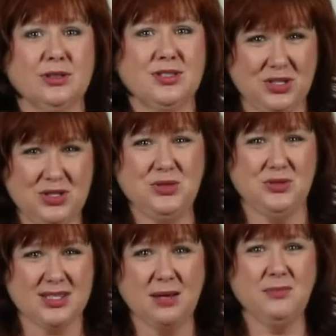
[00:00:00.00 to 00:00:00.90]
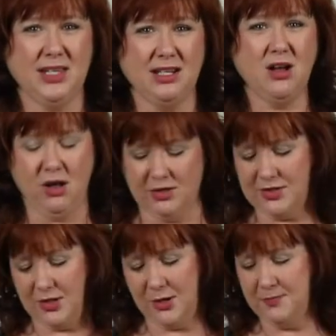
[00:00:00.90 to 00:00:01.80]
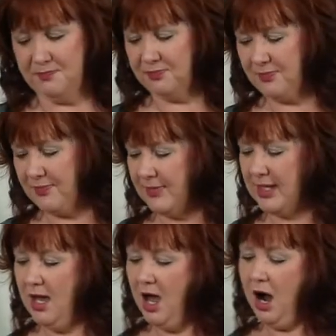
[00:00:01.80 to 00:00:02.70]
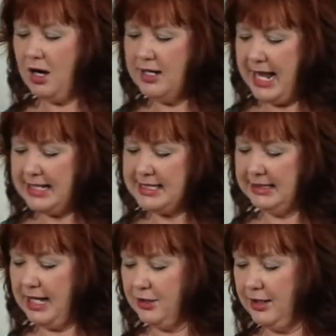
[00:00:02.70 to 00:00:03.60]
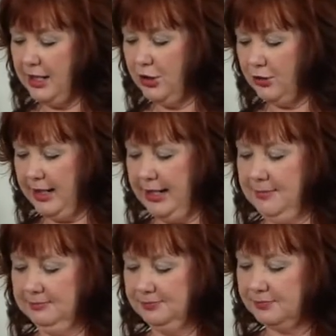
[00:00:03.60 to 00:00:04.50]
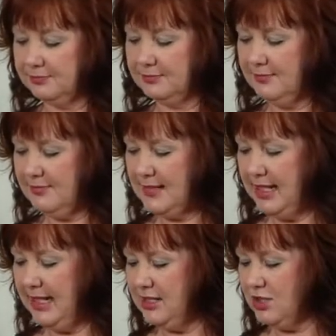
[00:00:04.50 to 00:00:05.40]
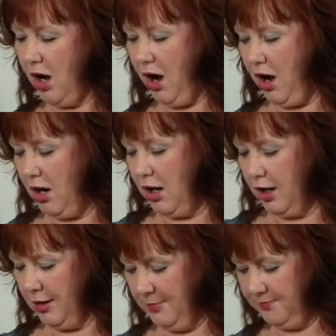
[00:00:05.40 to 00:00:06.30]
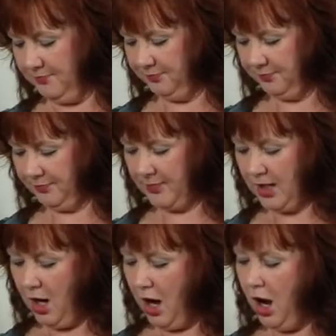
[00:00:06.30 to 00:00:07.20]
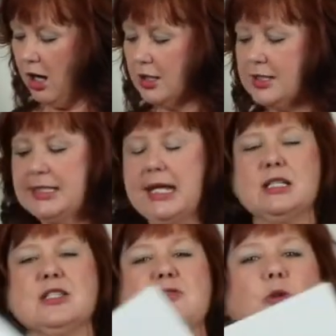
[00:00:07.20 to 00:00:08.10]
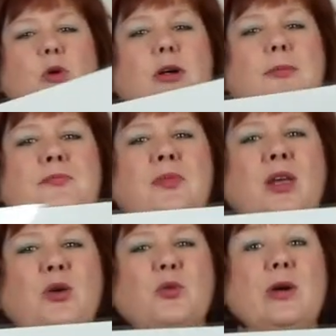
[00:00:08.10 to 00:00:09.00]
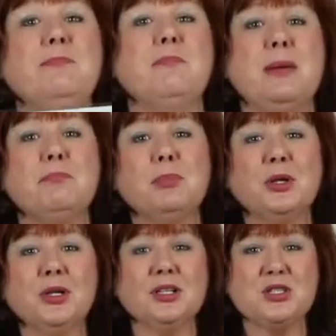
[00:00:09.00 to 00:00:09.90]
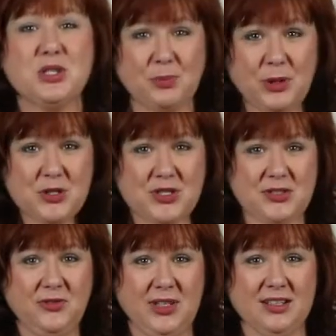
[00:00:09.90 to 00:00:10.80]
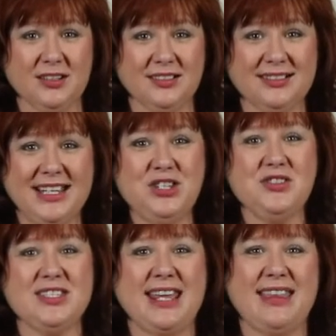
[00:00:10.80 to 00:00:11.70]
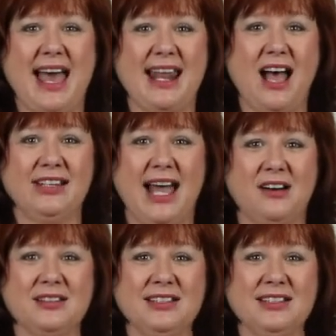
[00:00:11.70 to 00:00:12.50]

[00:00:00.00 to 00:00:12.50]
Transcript: to do something also. Our next letter in grit is R. R stands for remember to persevere. Can you say that out loud?